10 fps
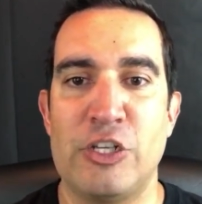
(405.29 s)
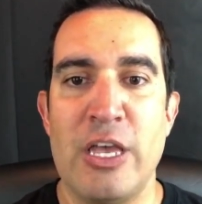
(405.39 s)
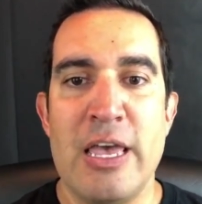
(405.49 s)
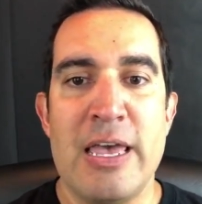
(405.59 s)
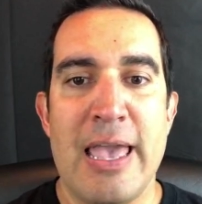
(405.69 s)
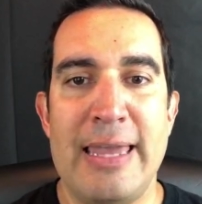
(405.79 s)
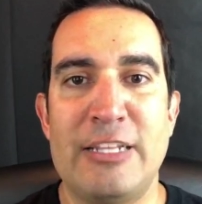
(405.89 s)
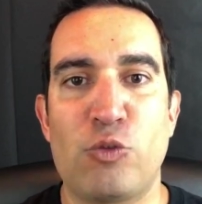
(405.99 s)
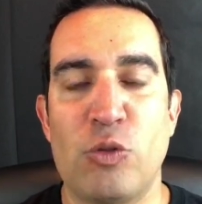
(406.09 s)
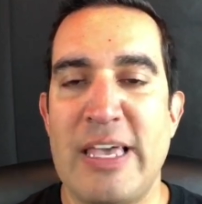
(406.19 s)
and it's
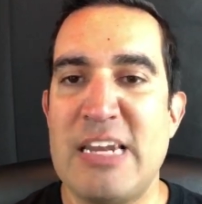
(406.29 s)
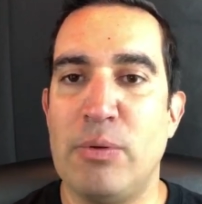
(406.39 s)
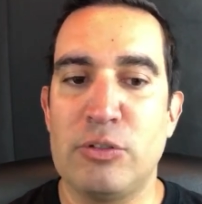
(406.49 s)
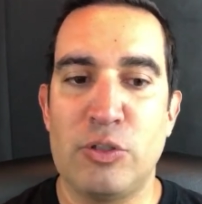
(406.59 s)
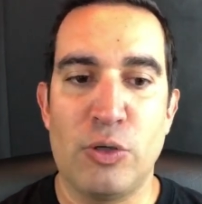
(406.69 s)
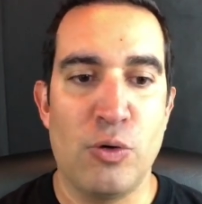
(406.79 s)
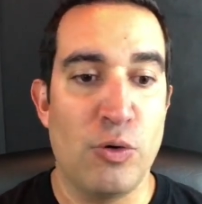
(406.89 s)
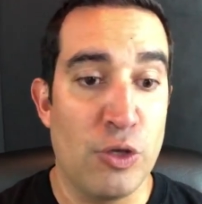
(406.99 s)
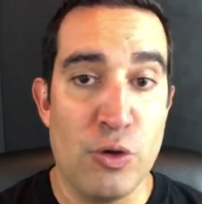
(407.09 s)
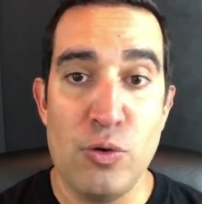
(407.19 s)
relatable to you
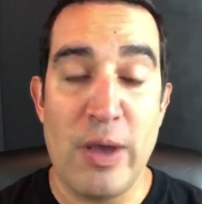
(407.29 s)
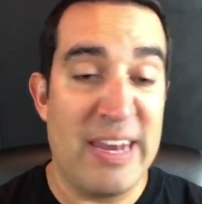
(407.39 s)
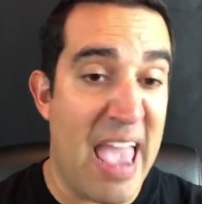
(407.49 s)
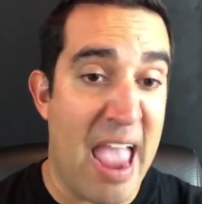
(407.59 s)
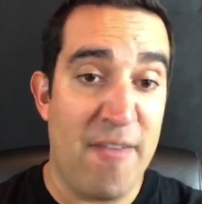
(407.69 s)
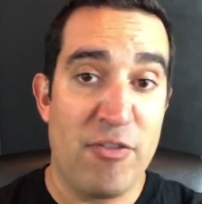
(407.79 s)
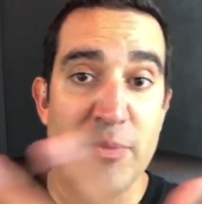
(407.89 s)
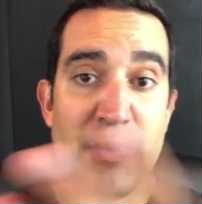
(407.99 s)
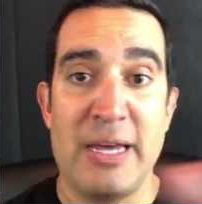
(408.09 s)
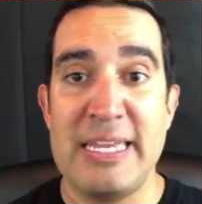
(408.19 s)
and everybody
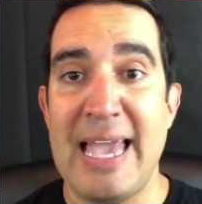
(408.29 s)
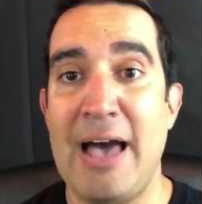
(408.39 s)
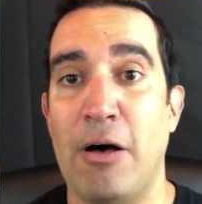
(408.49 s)
else,